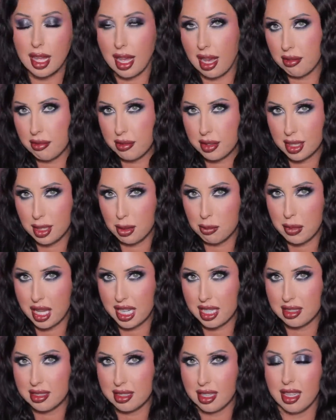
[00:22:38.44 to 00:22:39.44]
I feel
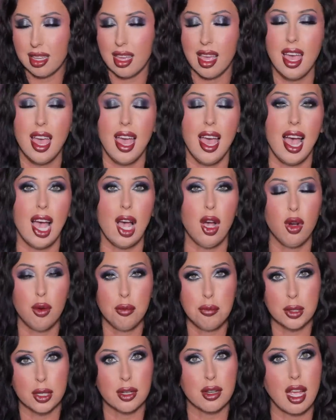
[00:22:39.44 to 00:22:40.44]
amazing. I
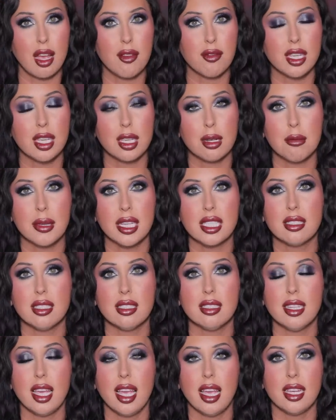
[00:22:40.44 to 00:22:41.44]
hope you're having an
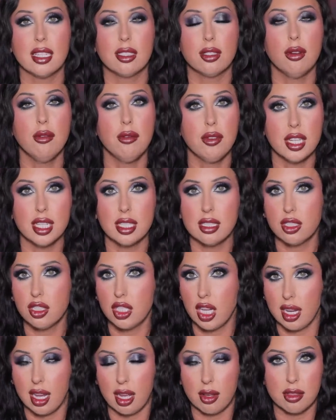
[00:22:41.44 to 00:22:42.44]
amazing day. Don't forget to
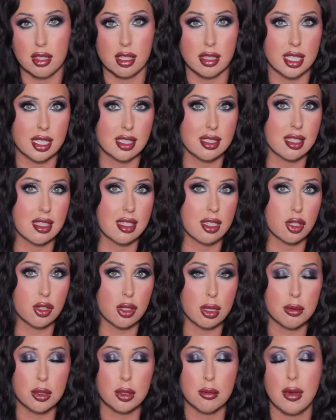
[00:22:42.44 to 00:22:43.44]
check out the links in the
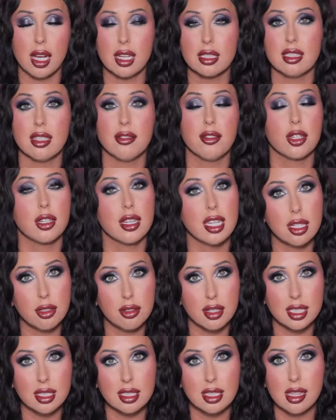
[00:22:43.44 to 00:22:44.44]
description box if you're
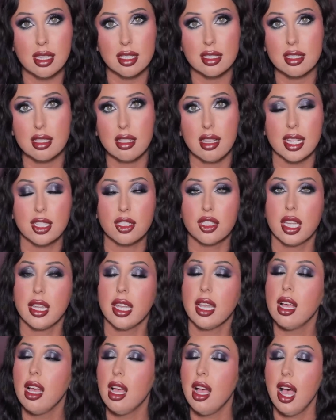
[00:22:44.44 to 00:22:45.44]
interested in this
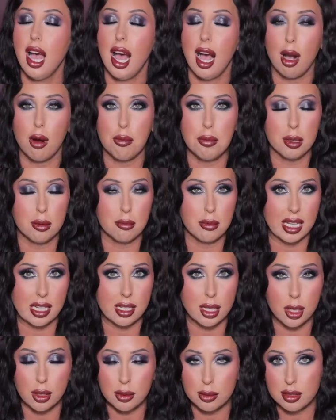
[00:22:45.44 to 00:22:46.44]
collection. I'll put my
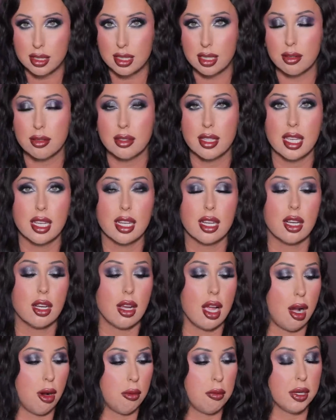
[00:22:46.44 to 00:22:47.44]
code down
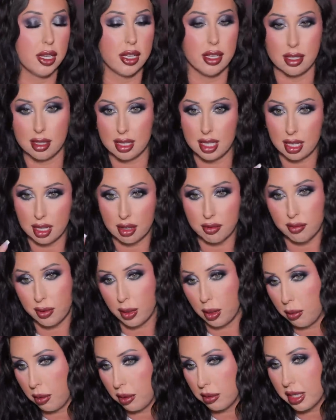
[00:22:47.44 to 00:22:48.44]
there. I'll put the
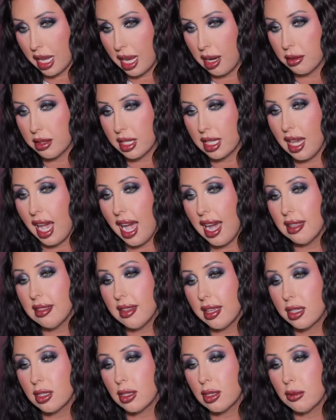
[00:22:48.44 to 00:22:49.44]
info on how the
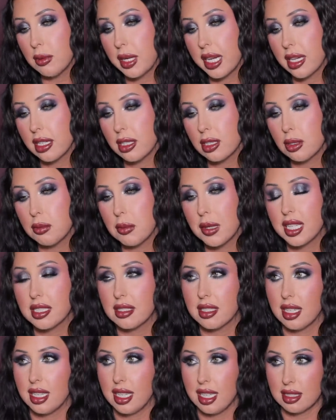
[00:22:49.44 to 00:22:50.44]
eyeliner wears,
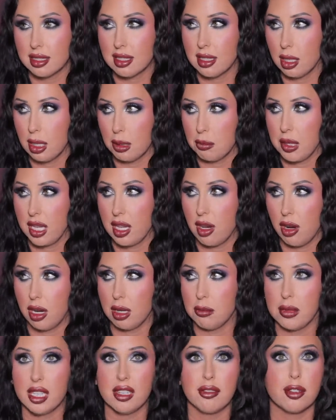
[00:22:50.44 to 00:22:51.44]
because it is going to be
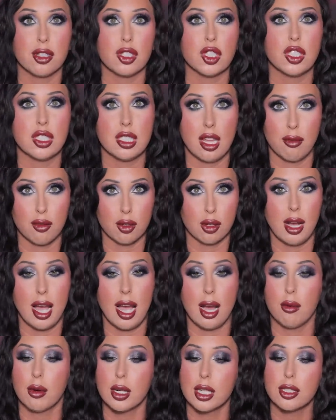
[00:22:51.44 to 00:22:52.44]
on me for several
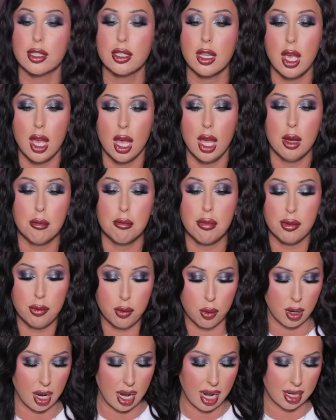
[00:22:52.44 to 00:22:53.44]
hours
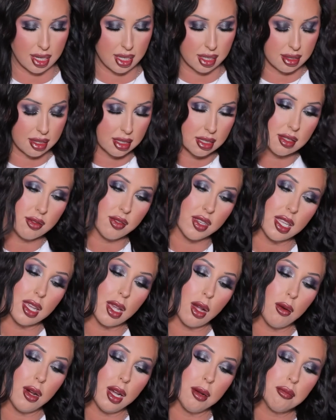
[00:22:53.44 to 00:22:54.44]
before I get this
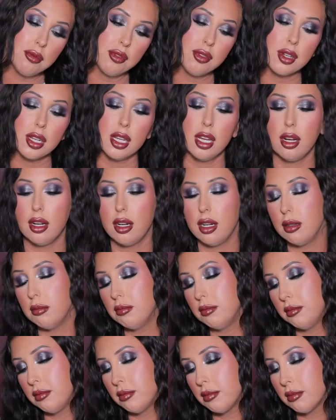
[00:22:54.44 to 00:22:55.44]
video up for
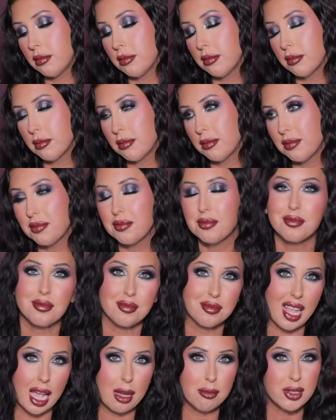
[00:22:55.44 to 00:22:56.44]
y'all.
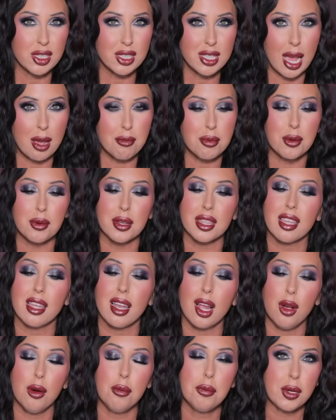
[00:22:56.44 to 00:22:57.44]
I'm just happy with
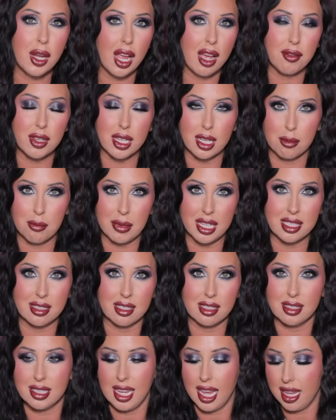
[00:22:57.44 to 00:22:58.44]
it. I hope you're having an
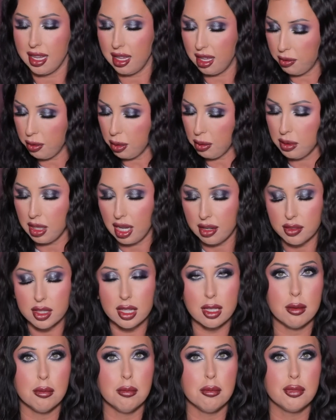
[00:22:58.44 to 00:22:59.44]
amazing day. If you
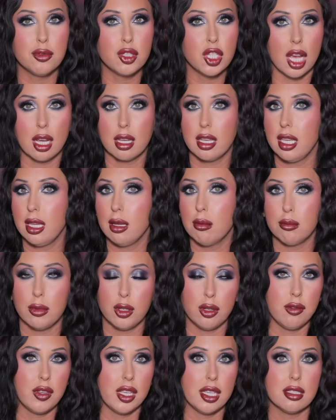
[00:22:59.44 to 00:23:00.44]
love the Chucky
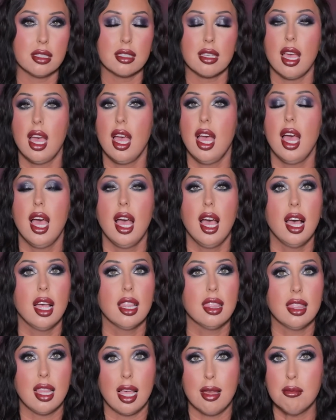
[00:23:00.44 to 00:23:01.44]
movies,
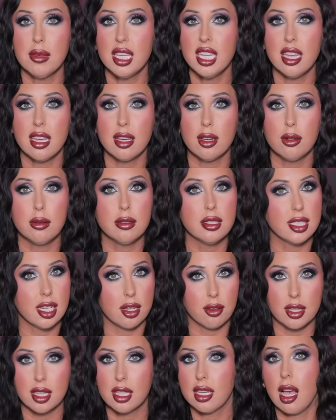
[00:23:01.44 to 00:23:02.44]
let me know
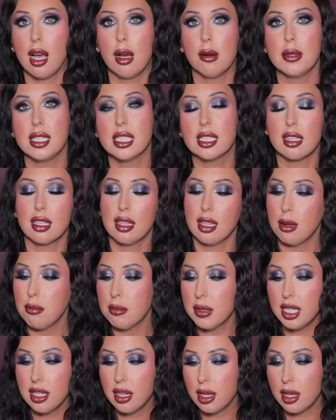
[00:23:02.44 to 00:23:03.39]
down in the comments. Let me